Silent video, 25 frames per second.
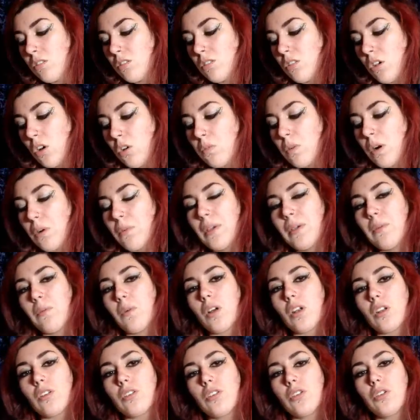So what we
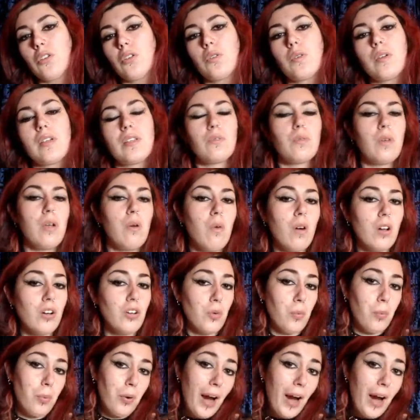want to do is we want to